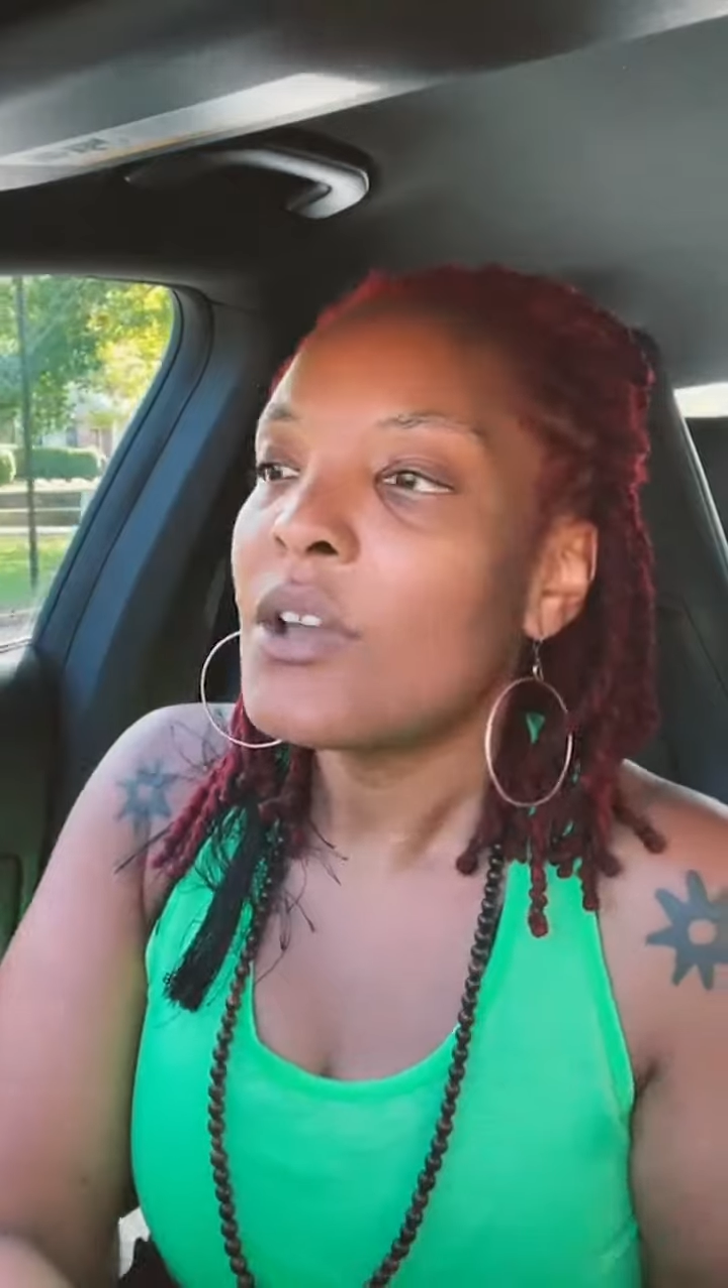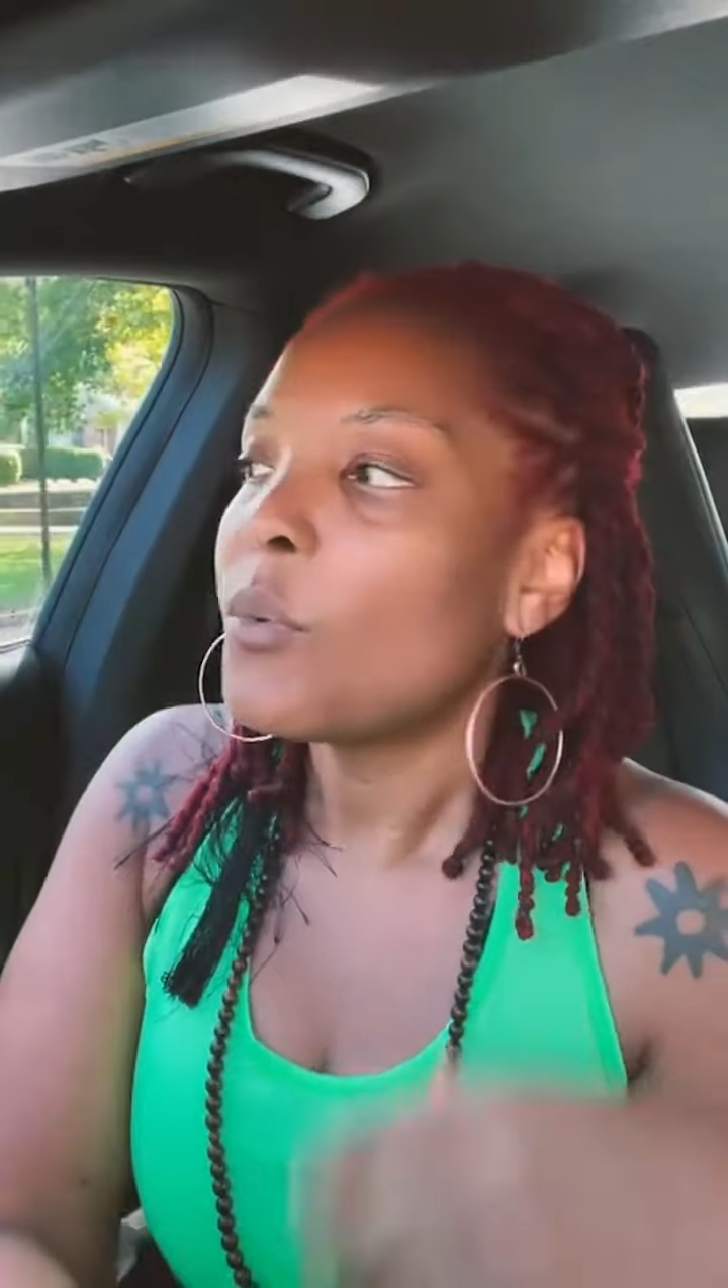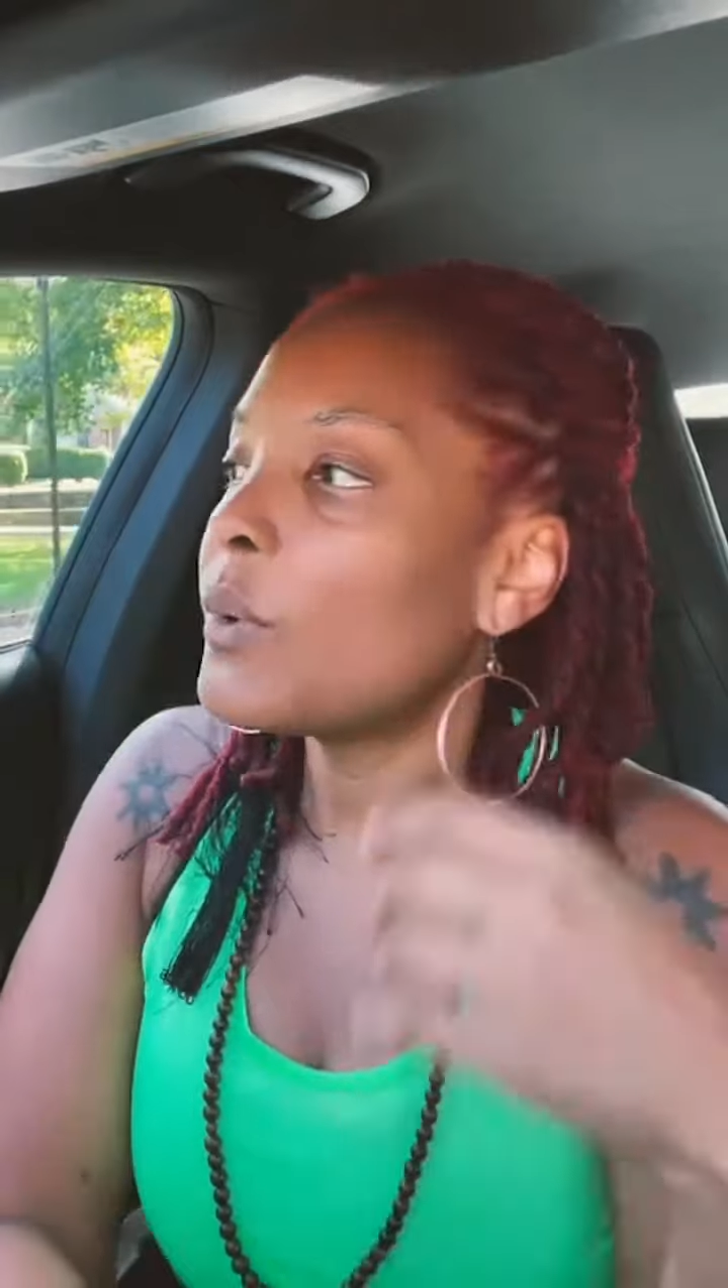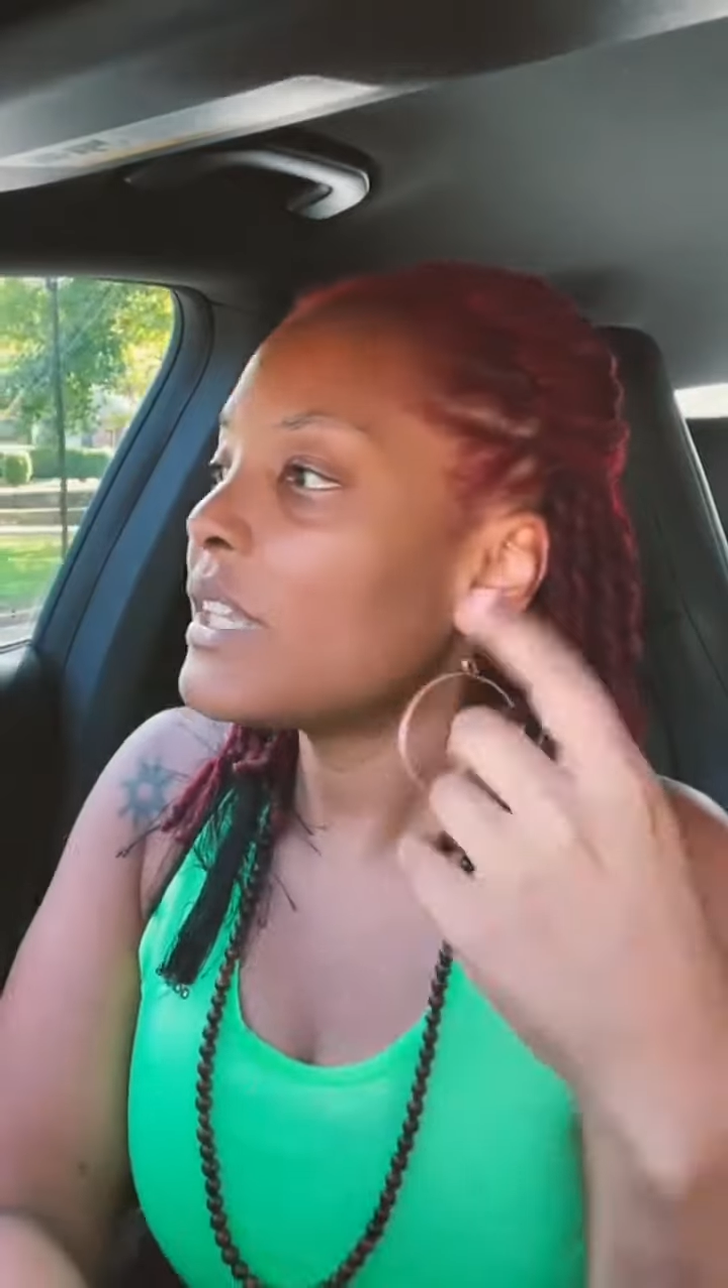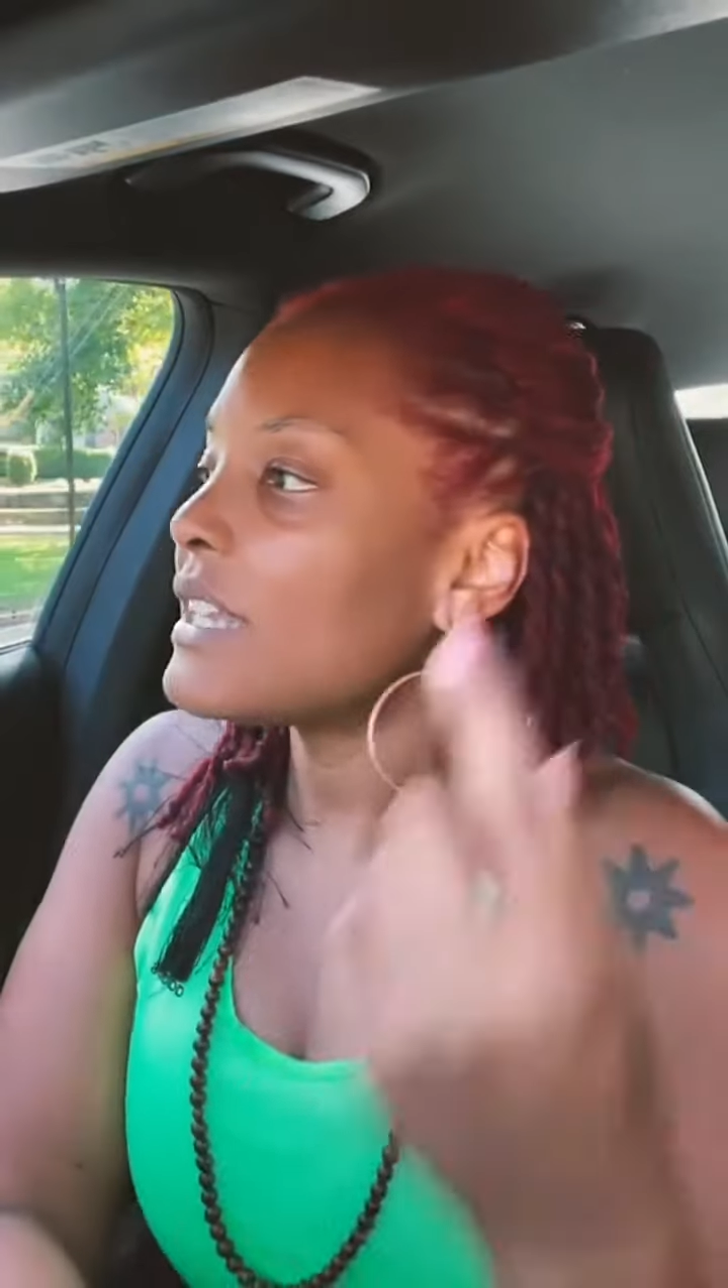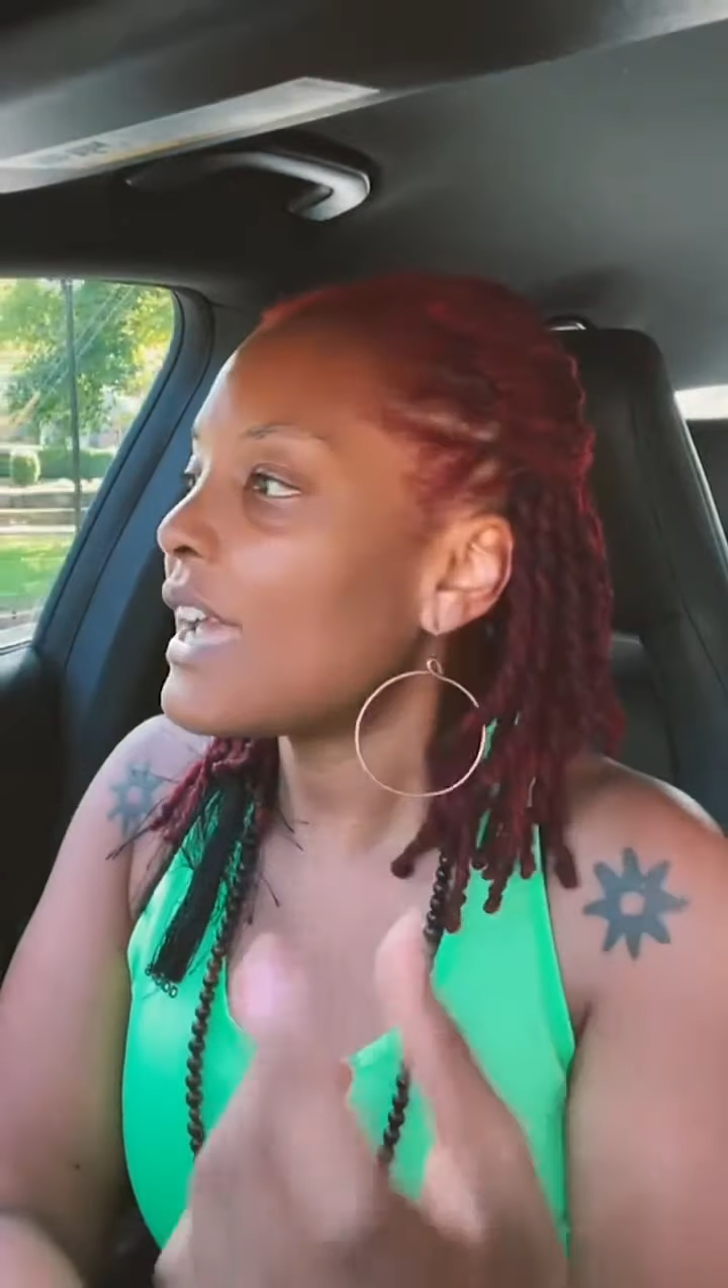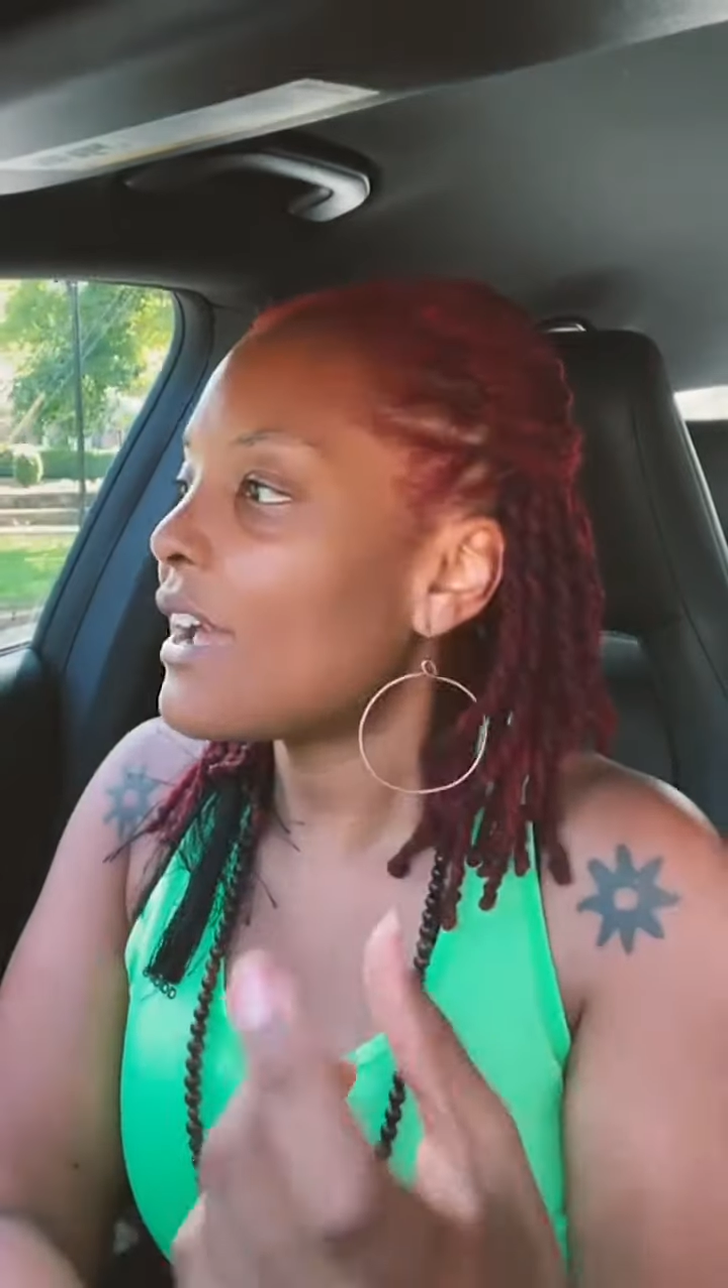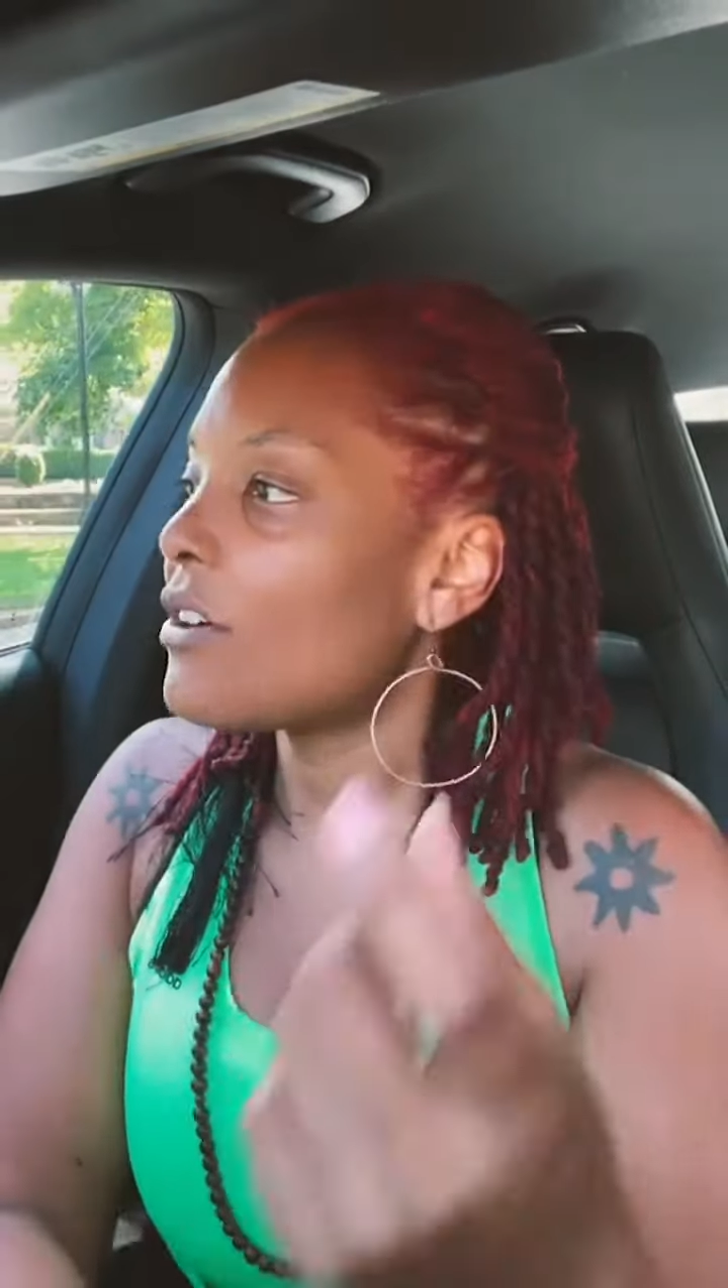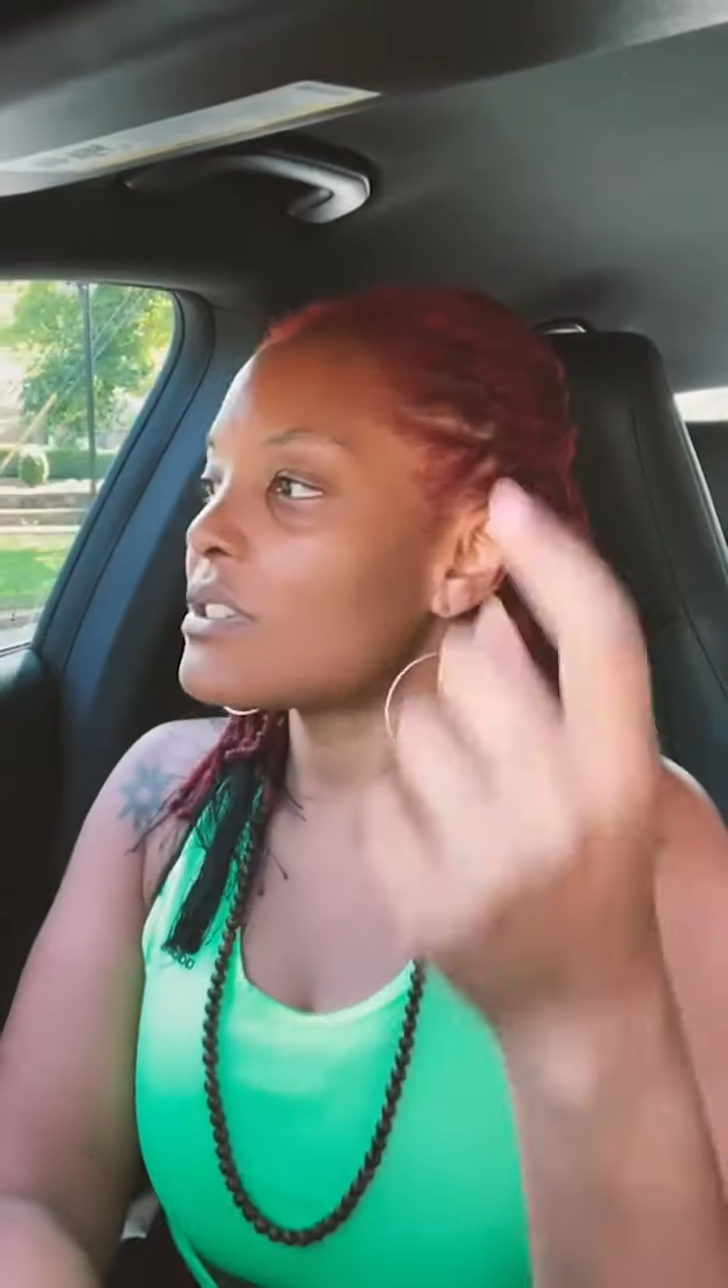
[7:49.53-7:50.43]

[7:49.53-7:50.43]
we now